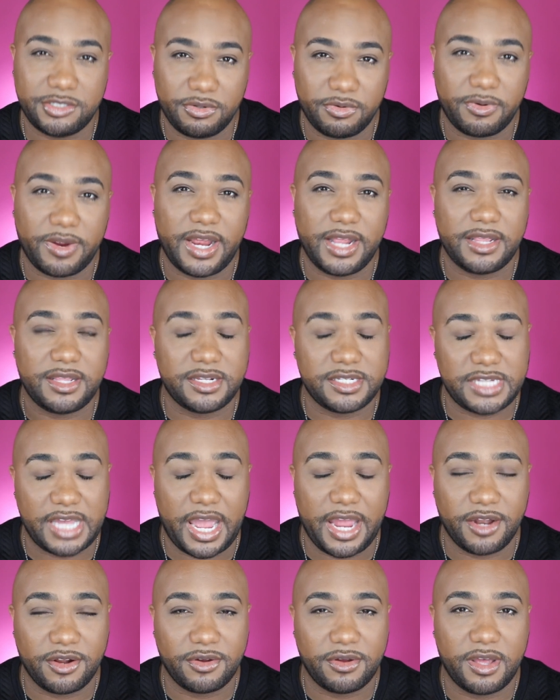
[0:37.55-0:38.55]
you read the
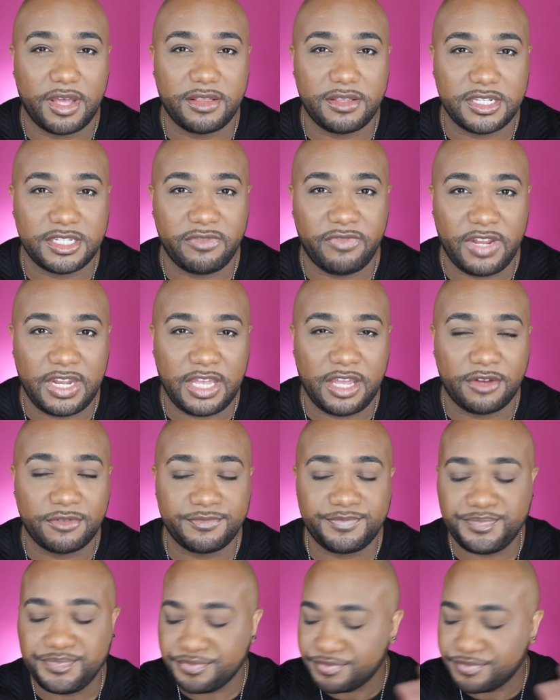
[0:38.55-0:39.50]
title of this video.